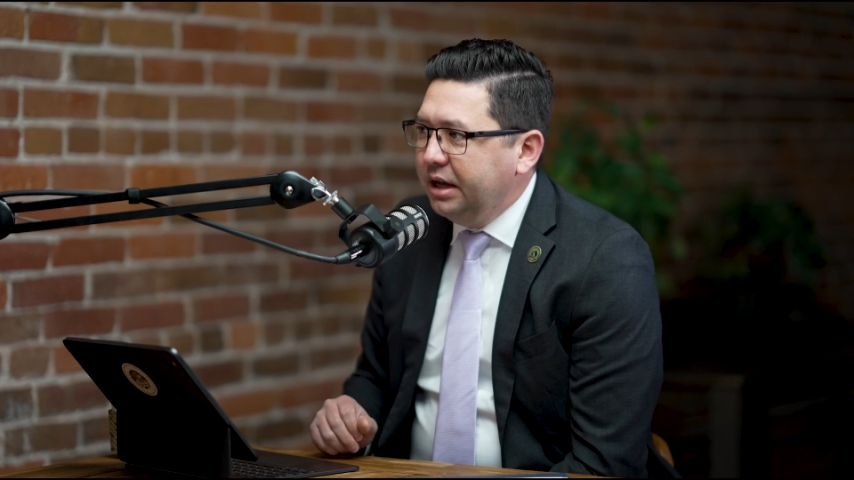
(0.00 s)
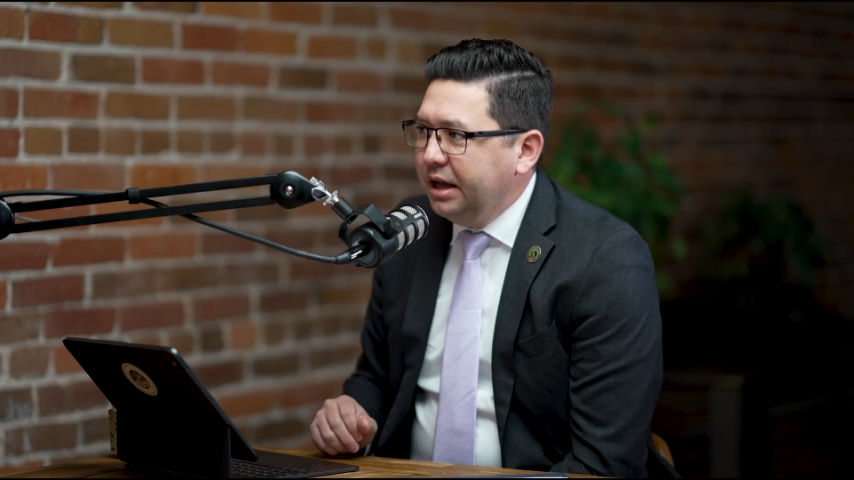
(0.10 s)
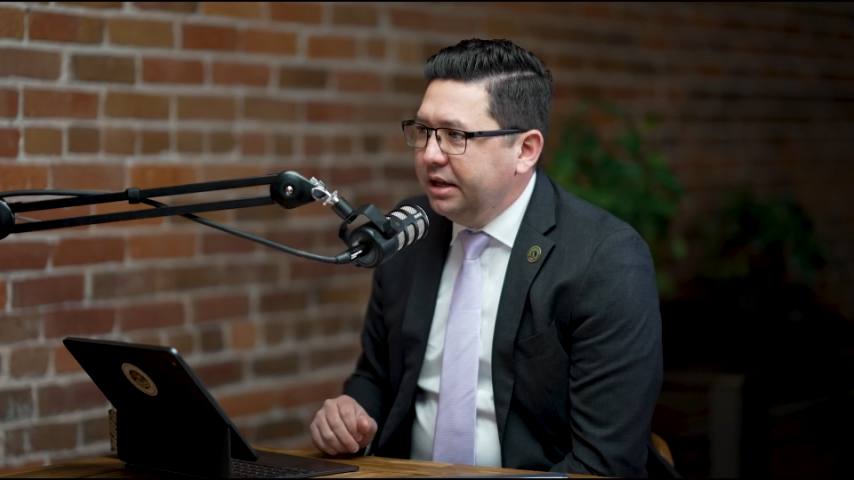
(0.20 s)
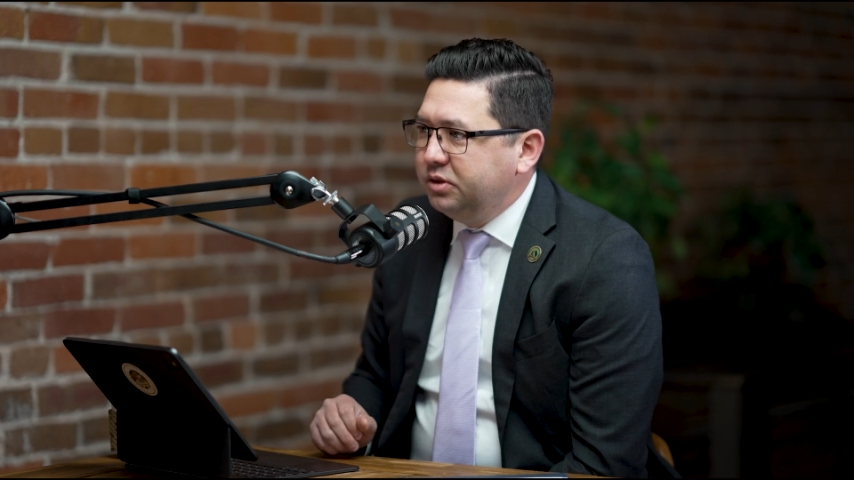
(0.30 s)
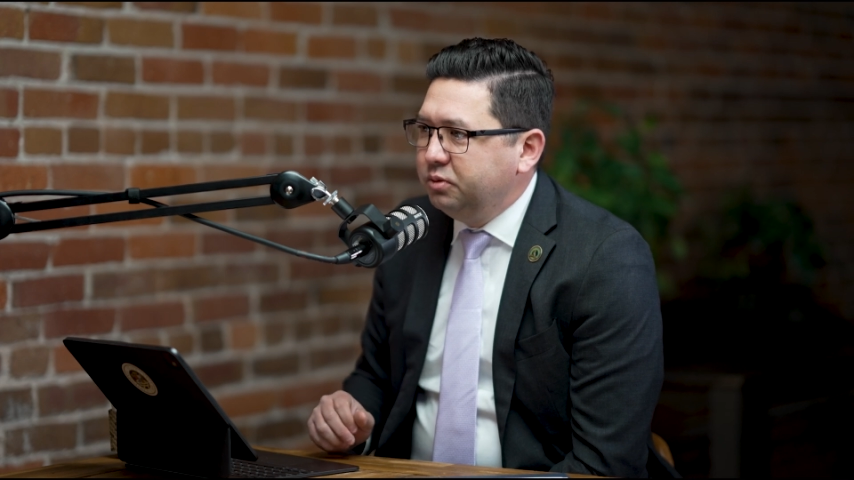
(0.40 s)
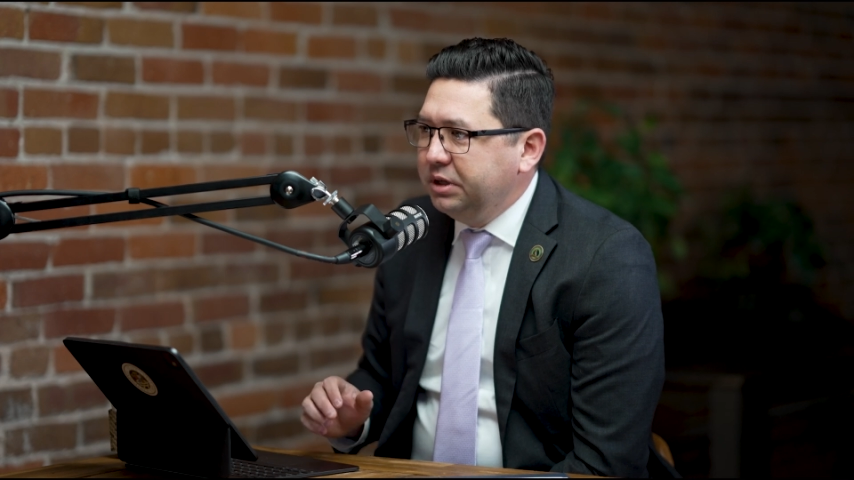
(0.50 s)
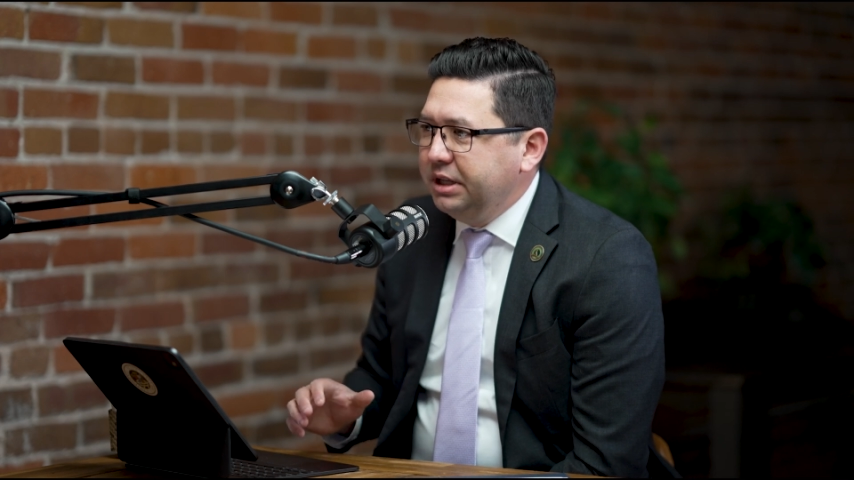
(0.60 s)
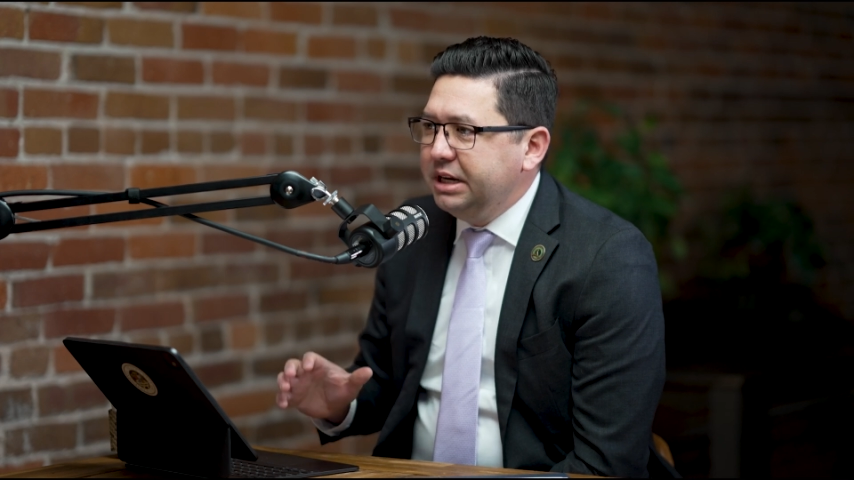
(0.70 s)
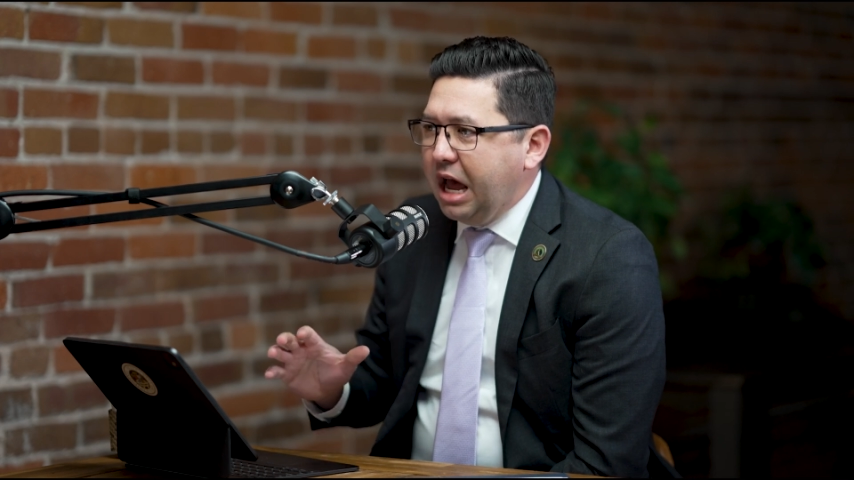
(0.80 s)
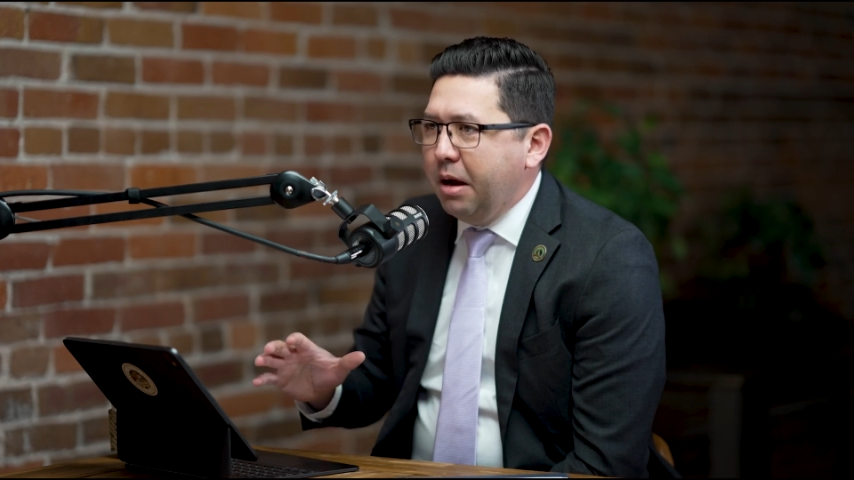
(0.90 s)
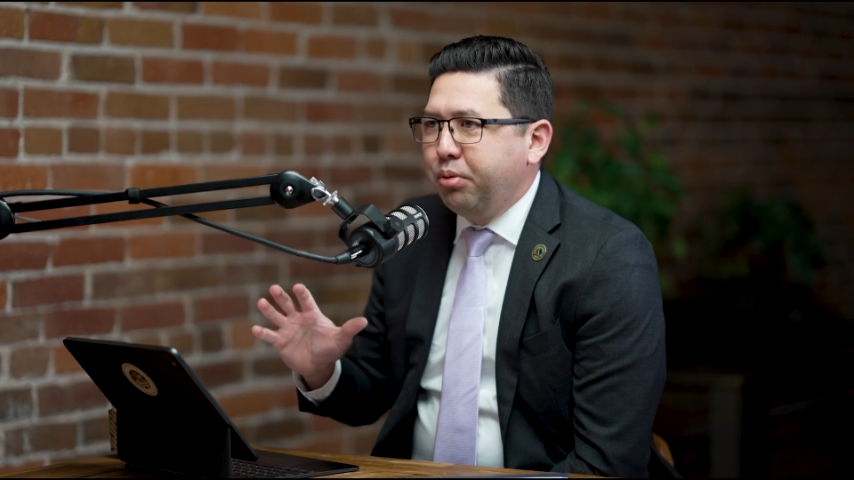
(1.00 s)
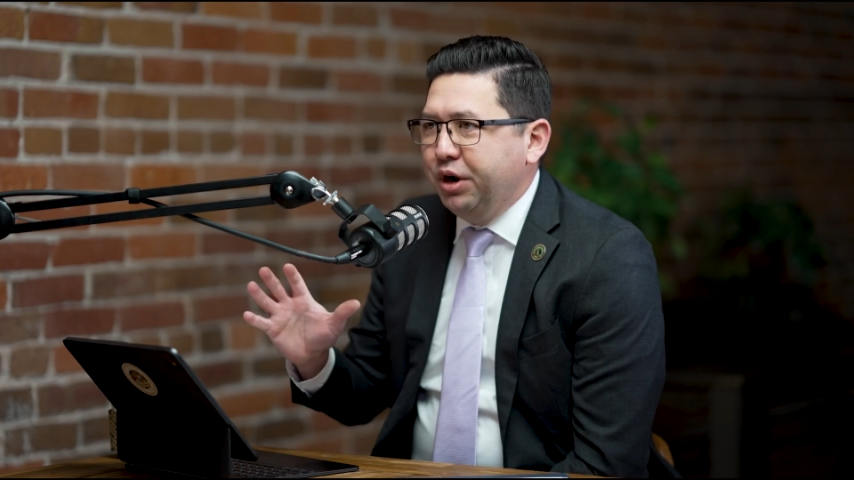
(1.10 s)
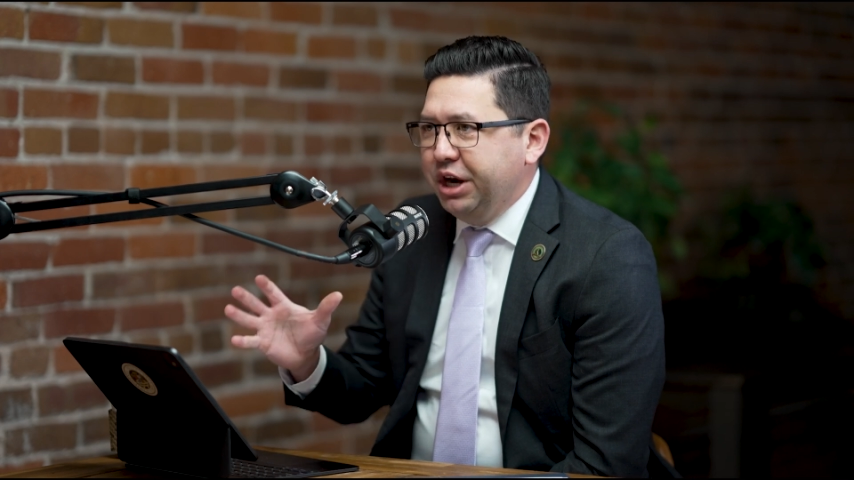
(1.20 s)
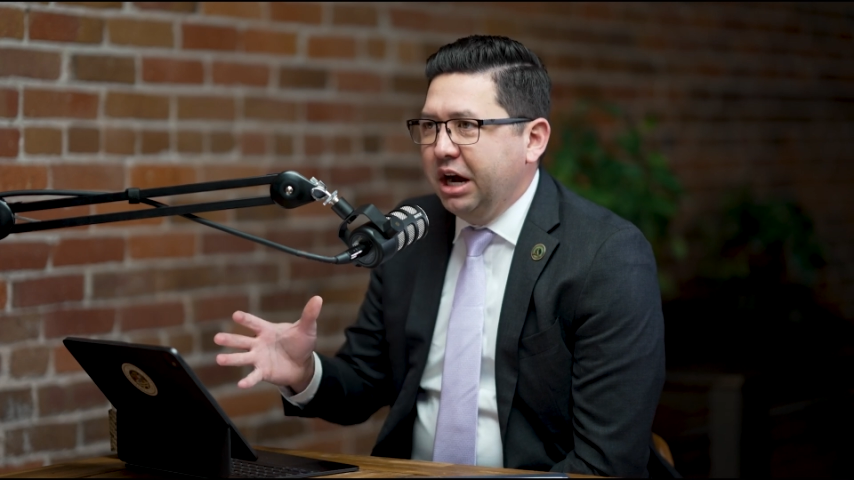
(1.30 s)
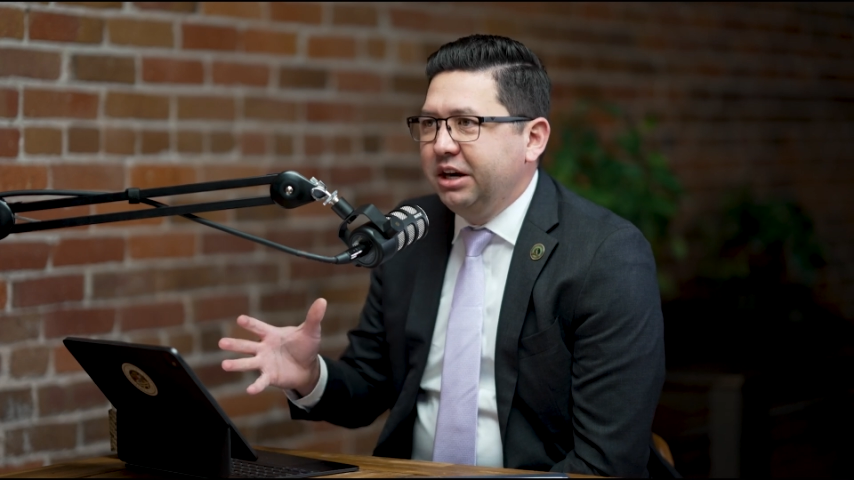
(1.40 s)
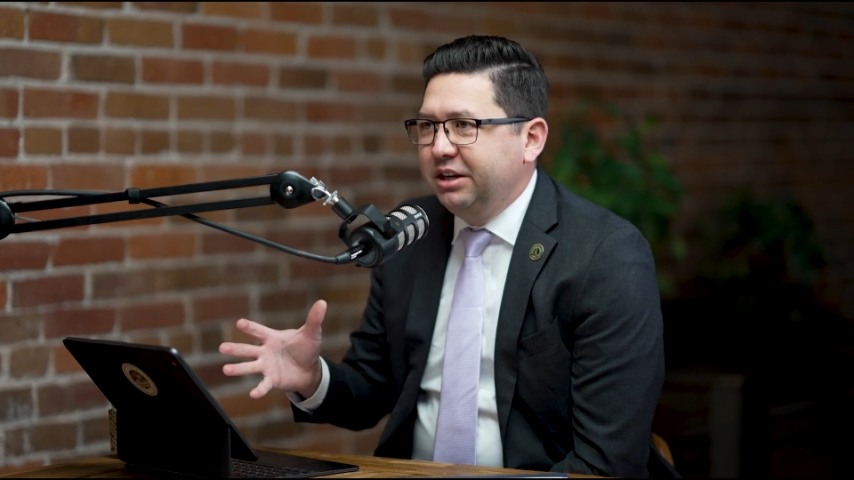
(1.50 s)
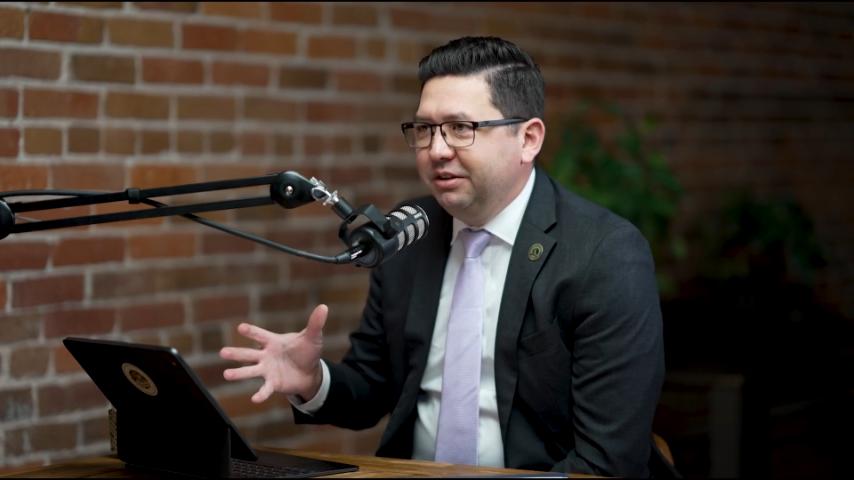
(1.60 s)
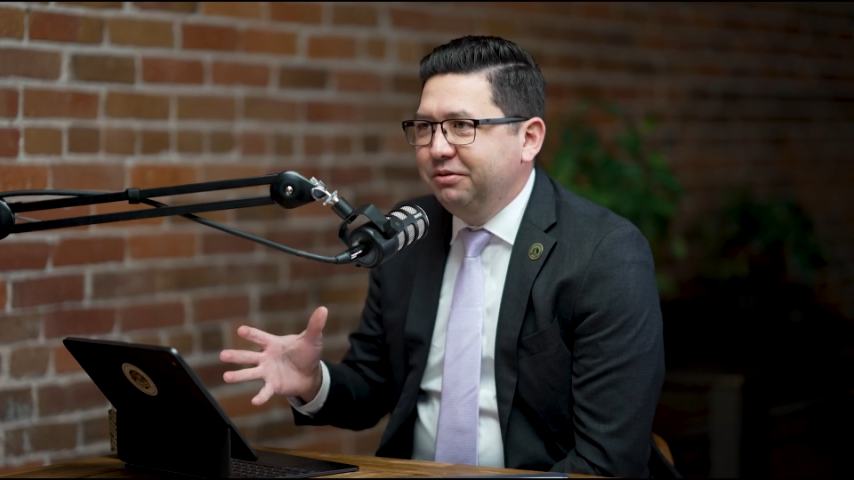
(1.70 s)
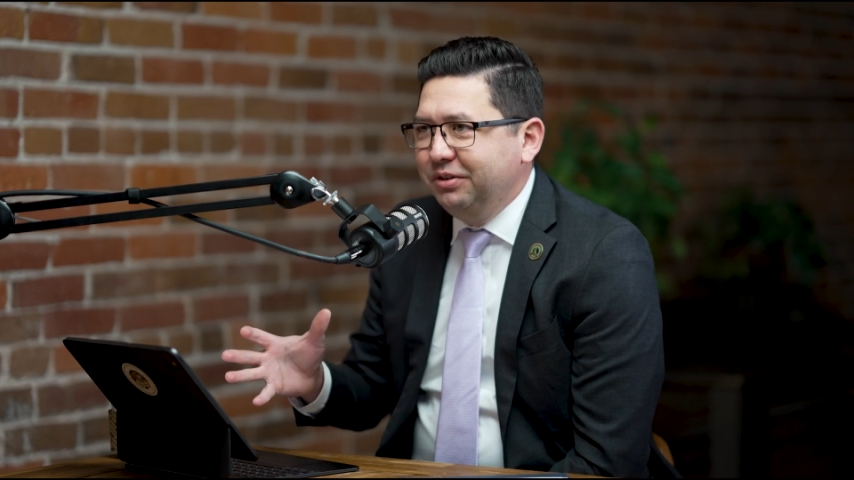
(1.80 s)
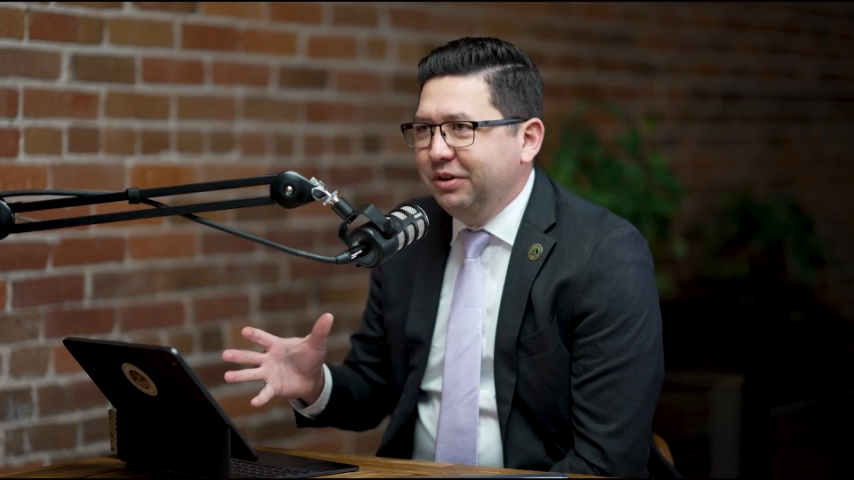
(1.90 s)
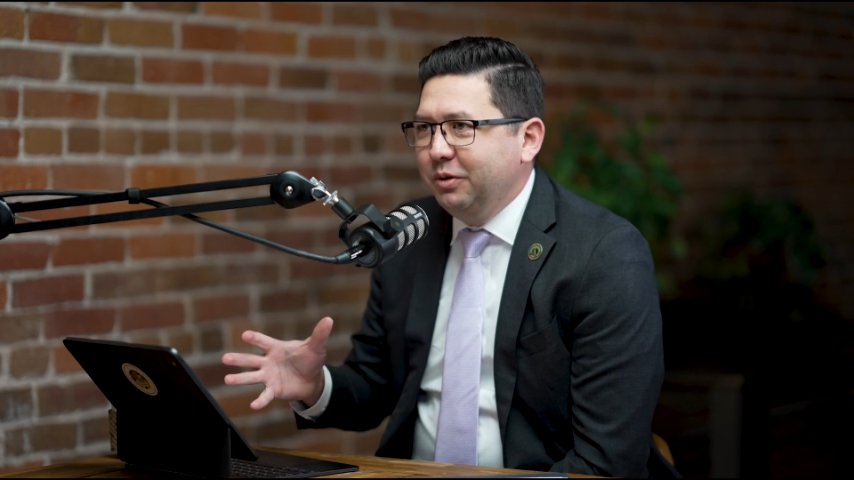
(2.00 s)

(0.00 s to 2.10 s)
it's really not productive